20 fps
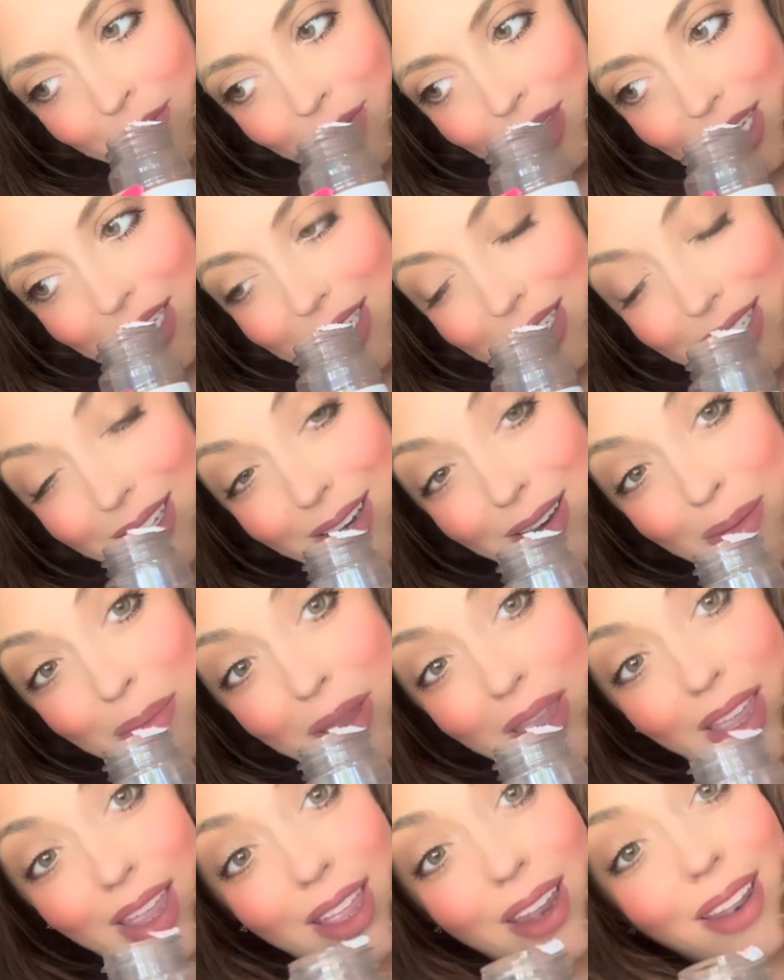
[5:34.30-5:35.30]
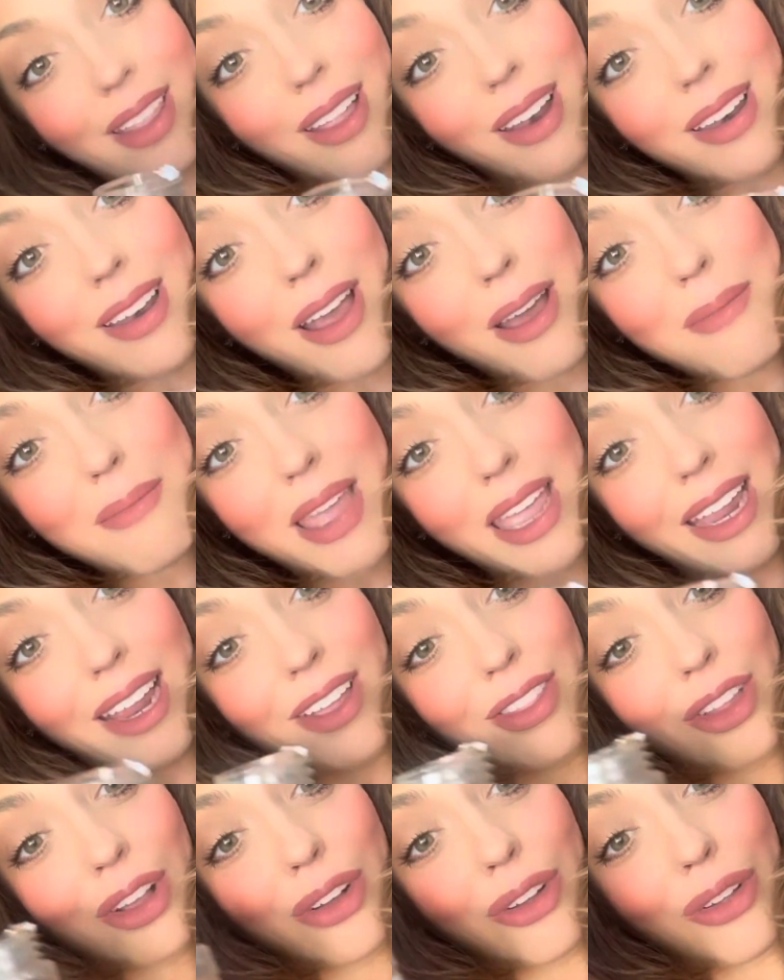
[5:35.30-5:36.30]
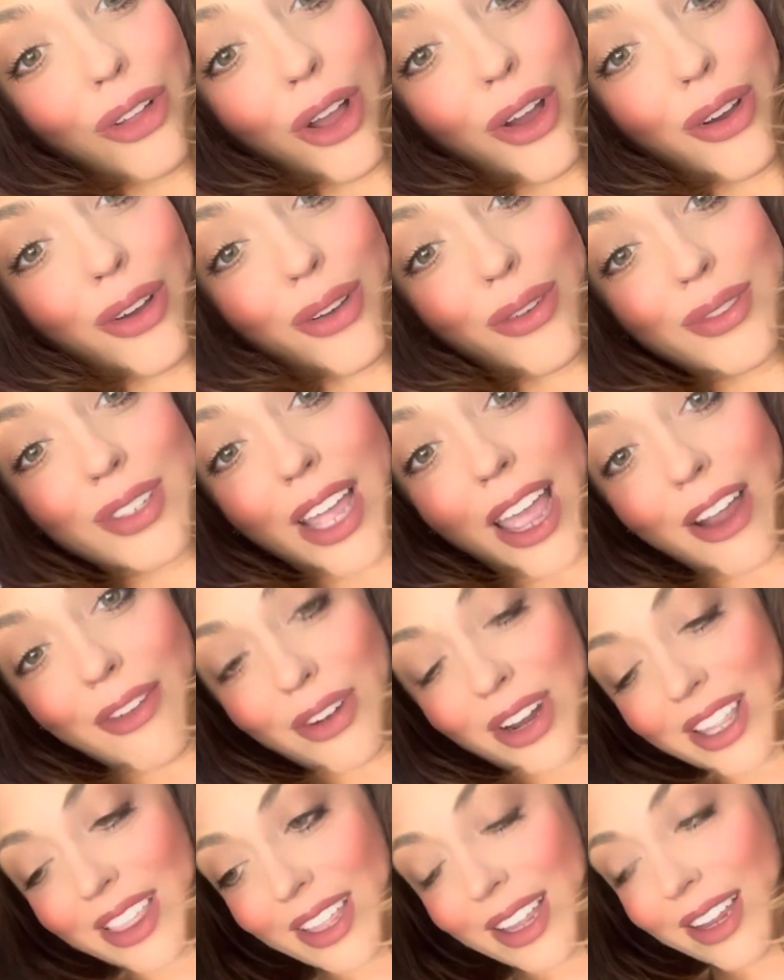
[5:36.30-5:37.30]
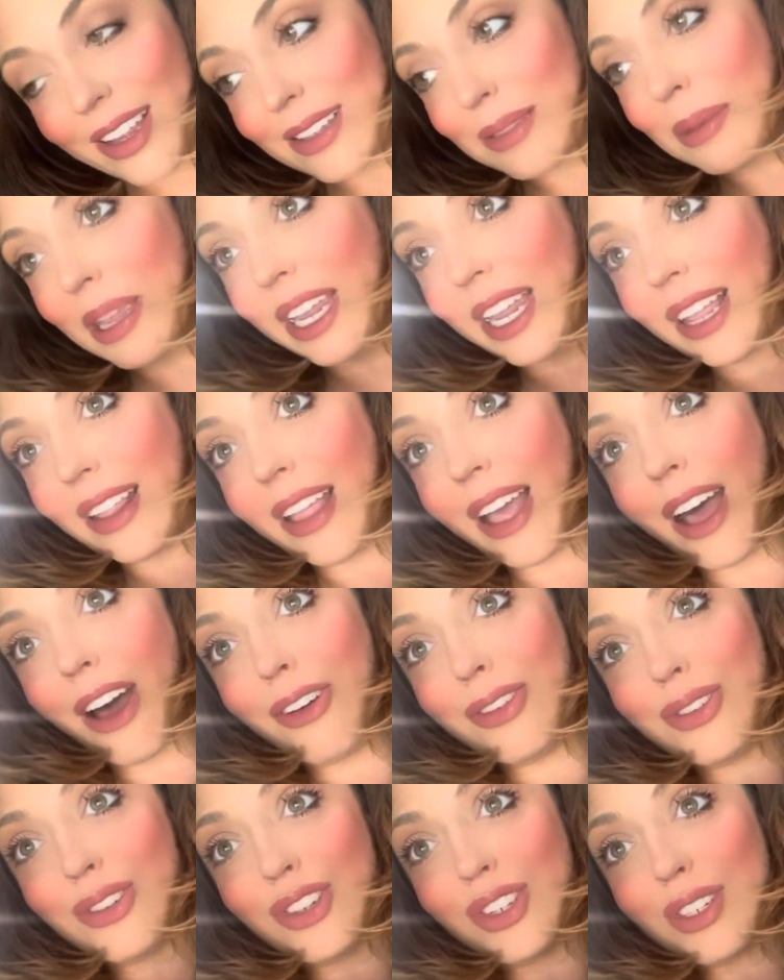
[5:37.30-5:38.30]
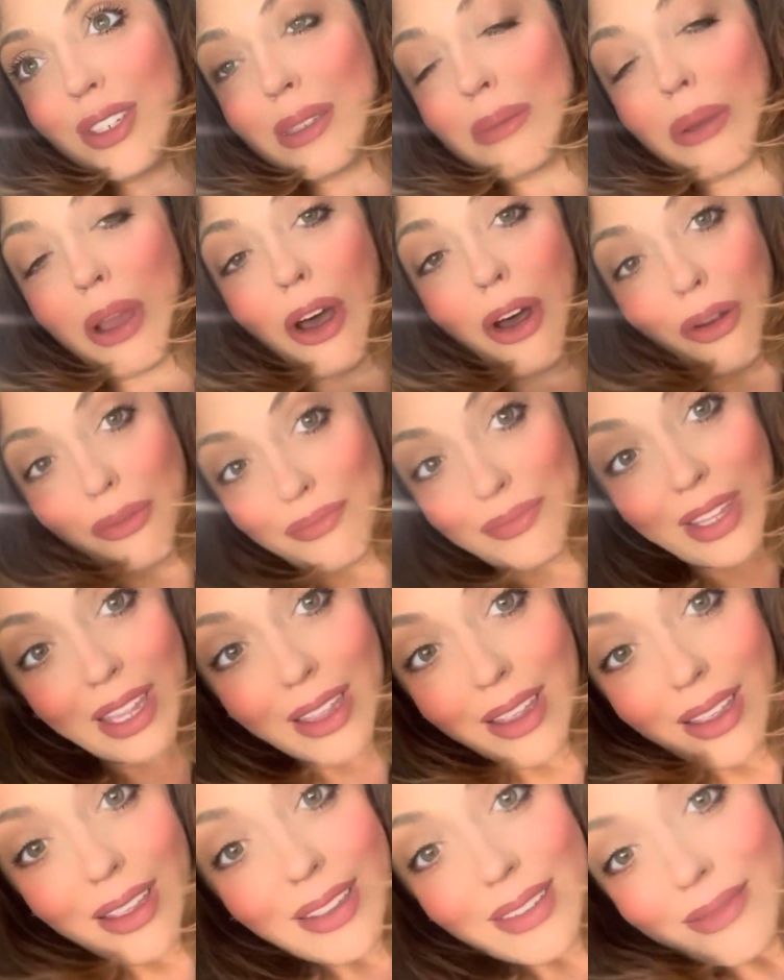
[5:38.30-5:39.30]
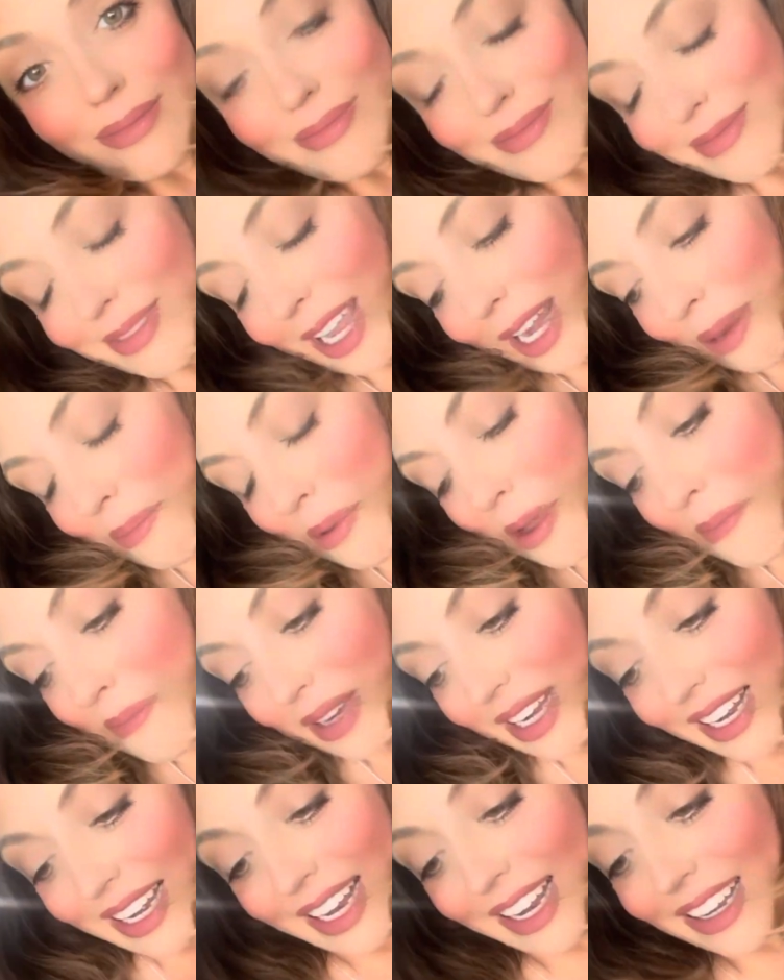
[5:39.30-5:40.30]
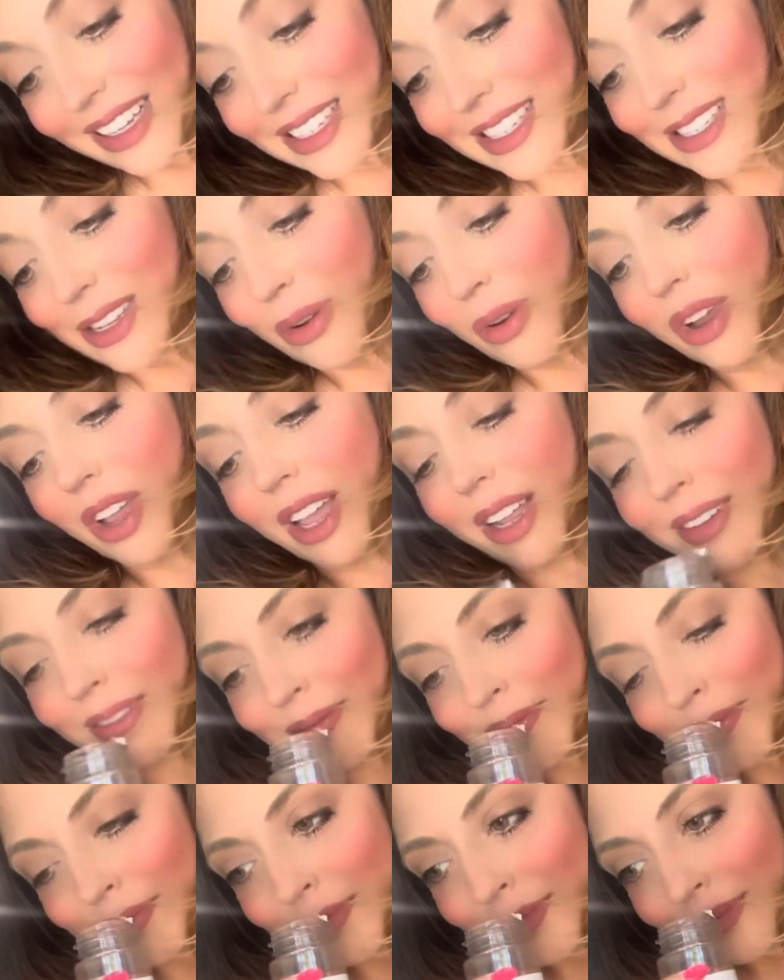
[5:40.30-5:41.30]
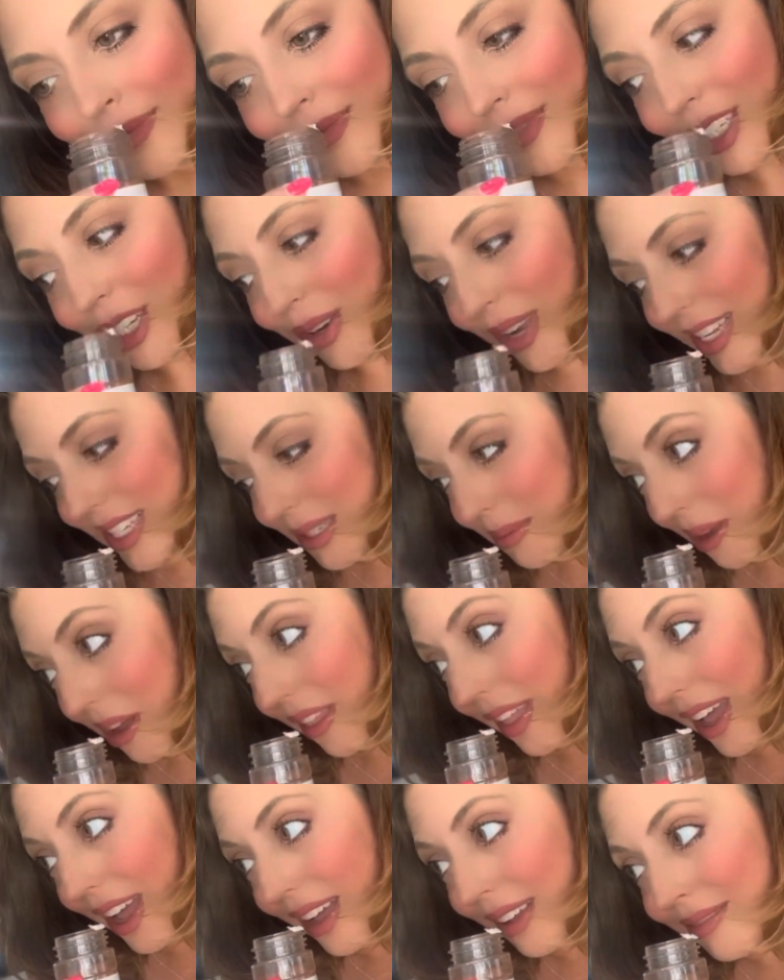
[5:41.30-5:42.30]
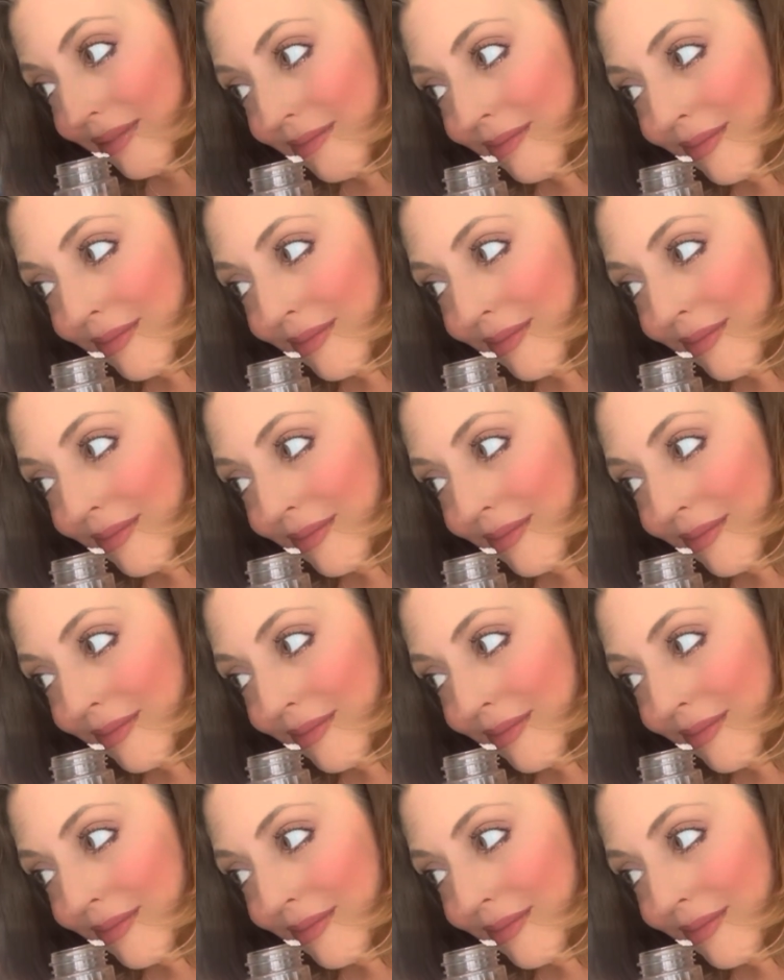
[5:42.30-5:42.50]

The cinnamon, the nutmeg, and the cloves, everything is making the house just smell like pumpkin-y. It's so good. Do you guys smell that?